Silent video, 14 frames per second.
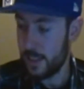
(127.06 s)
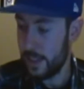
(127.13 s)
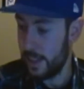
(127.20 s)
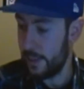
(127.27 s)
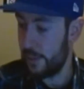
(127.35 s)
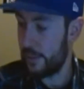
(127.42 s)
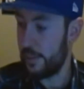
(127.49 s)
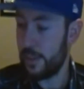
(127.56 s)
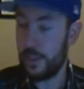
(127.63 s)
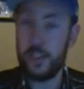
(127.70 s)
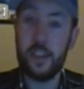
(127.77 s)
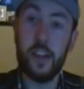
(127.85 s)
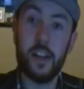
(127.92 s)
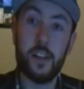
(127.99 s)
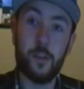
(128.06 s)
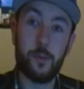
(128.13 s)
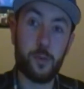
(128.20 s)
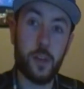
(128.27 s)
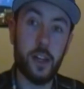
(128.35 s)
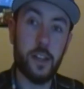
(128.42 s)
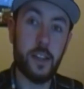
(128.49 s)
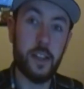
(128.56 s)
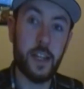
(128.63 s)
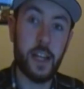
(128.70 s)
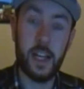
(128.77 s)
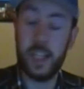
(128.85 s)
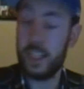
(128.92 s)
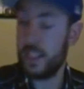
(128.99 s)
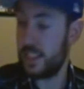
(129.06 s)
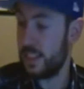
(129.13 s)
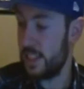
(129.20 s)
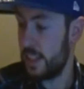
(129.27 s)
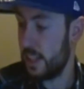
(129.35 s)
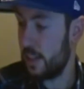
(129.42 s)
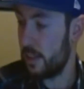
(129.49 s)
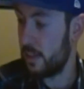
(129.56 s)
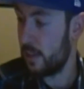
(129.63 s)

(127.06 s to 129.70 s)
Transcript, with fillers: And as you can see on the front, it has the